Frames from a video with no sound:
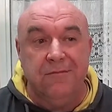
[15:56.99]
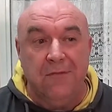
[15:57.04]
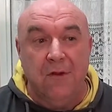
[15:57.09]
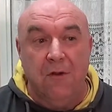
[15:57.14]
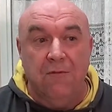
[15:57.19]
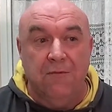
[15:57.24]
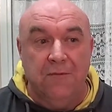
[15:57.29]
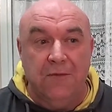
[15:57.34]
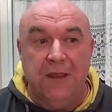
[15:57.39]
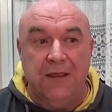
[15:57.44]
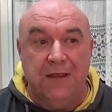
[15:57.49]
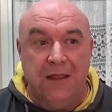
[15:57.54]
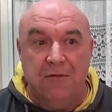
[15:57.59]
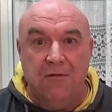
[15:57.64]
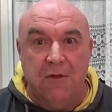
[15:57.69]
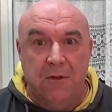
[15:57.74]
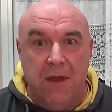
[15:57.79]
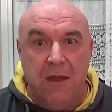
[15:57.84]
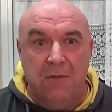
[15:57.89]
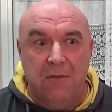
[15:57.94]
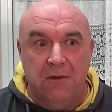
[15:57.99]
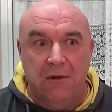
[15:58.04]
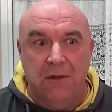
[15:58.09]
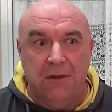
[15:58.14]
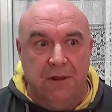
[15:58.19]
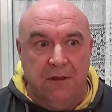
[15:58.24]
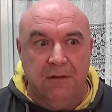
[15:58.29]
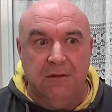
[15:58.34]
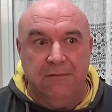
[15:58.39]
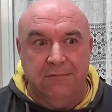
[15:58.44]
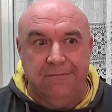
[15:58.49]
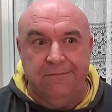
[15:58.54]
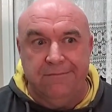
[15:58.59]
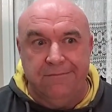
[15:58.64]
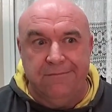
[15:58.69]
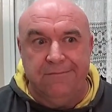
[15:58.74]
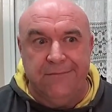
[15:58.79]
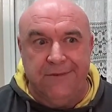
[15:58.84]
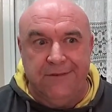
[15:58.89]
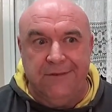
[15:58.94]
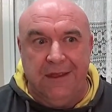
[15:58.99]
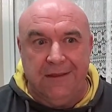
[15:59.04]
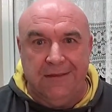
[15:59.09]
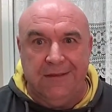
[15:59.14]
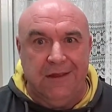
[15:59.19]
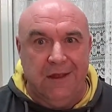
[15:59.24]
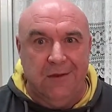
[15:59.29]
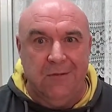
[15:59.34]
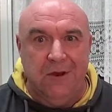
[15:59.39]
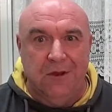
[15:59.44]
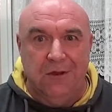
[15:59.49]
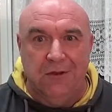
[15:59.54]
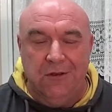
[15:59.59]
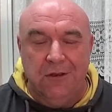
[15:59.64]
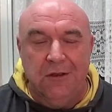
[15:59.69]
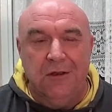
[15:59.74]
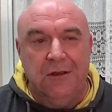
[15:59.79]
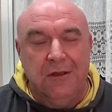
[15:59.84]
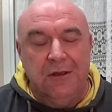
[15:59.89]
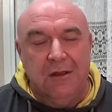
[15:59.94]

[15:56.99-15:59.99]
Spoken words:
hopefully they remember and they'll stick to their word.